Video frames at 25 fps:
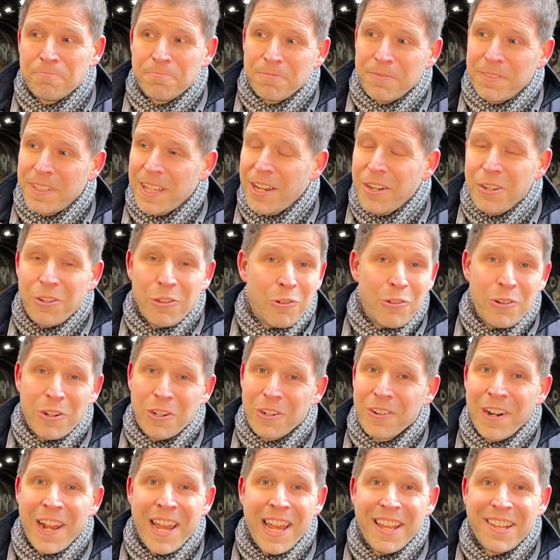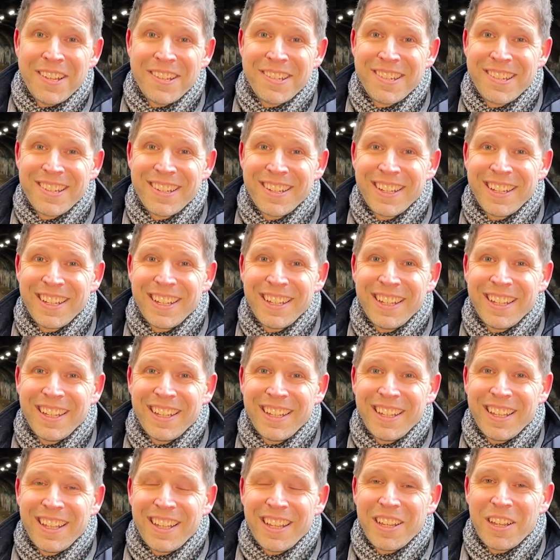then no regrets.
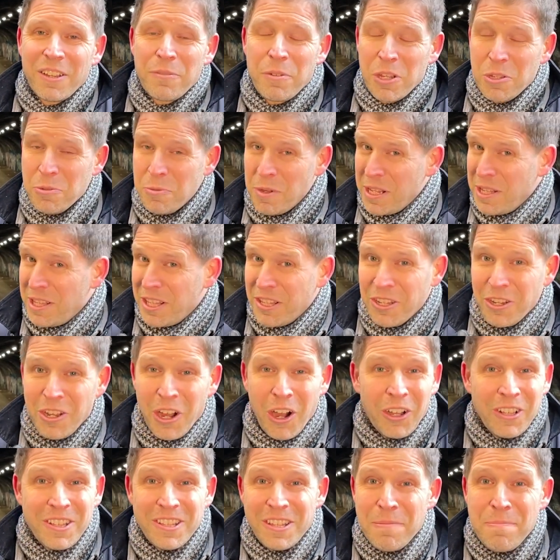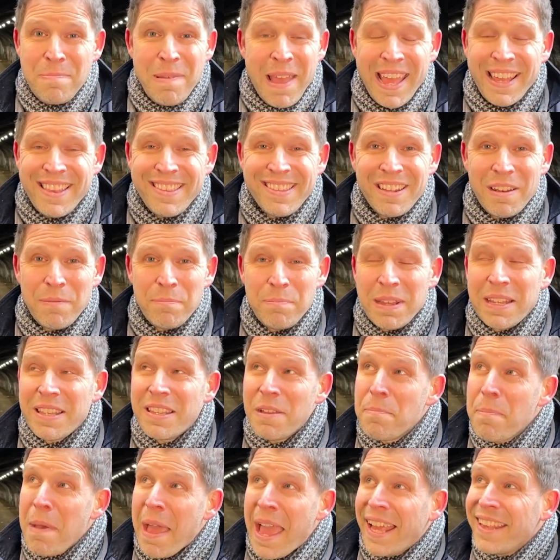Because being God-dependent, being
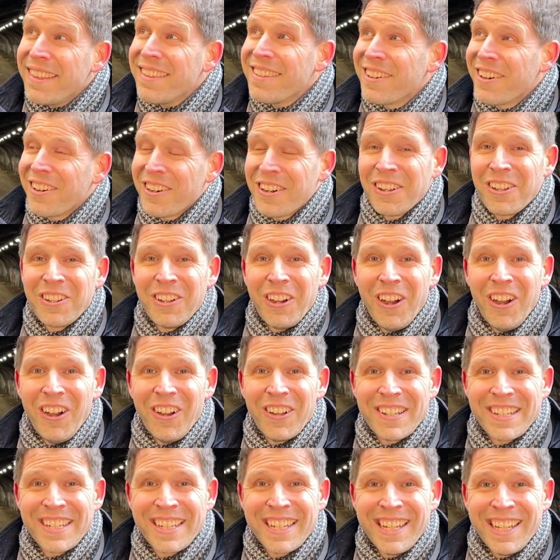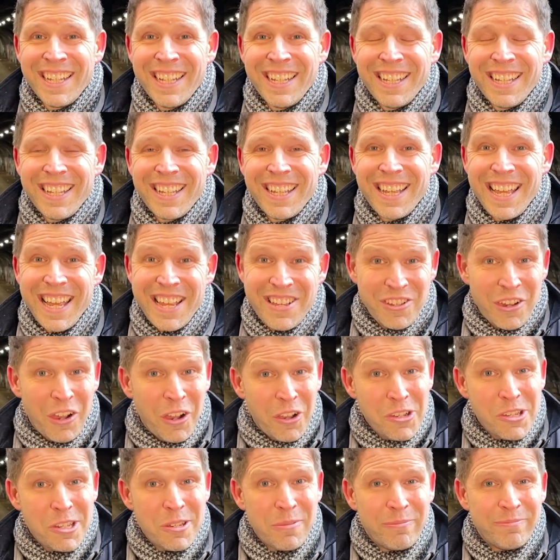dependent on God is
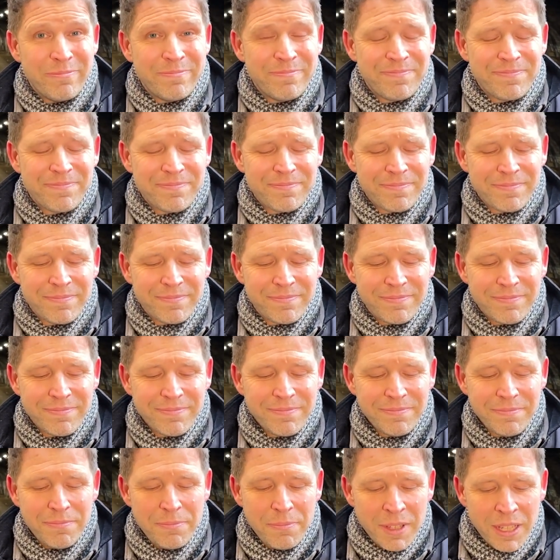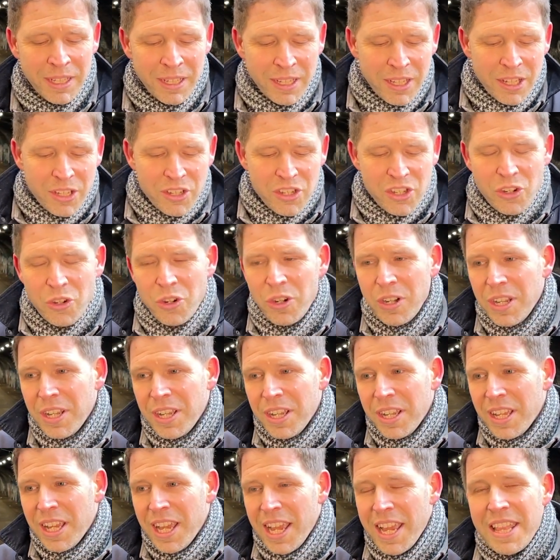awesome. So
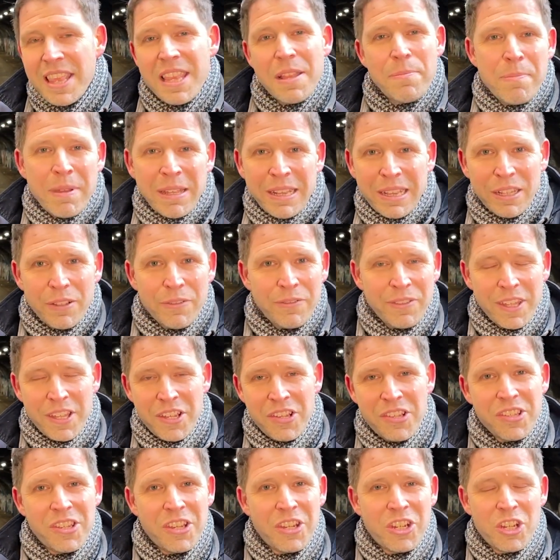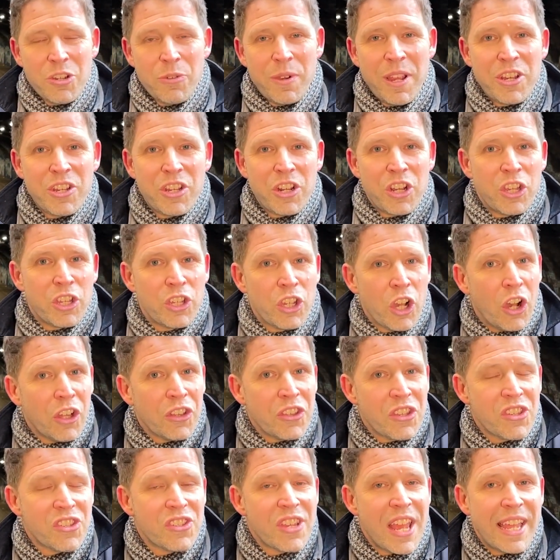in the middle of this situation,
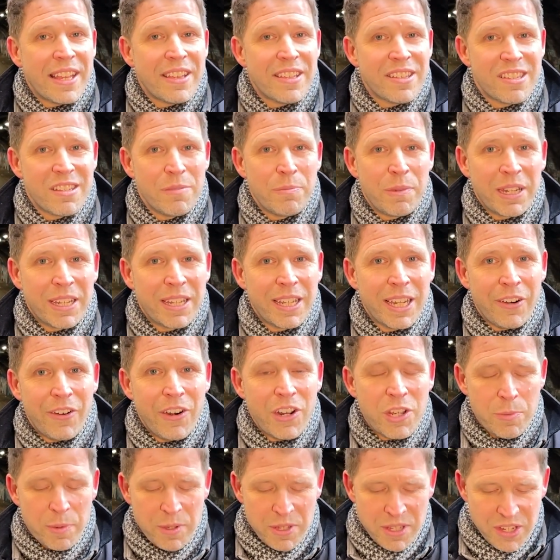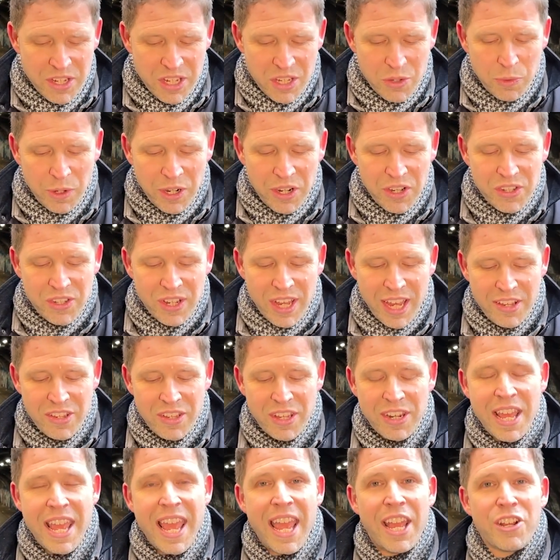God sends them encouragements. This is what it says
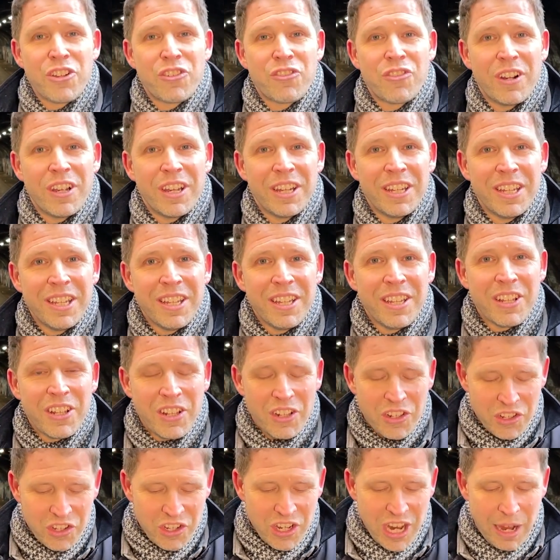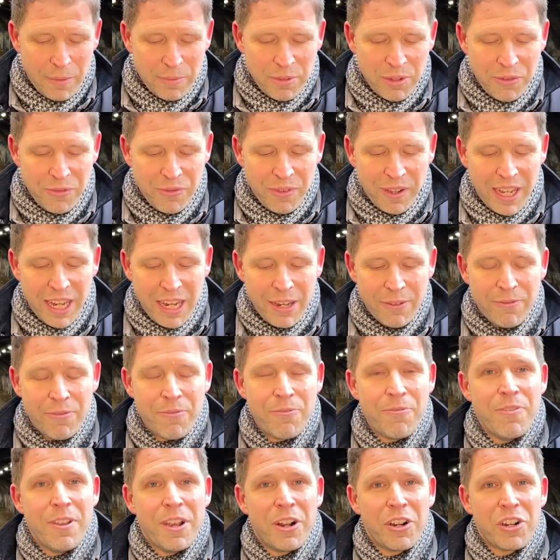in Ezra chapter 5
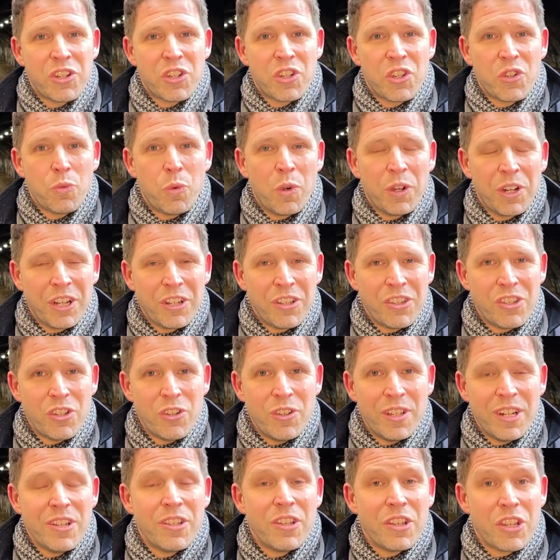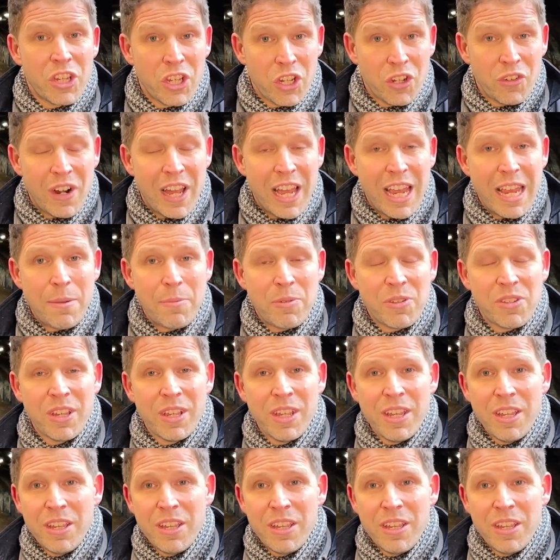and verses 1 and 2. And it describes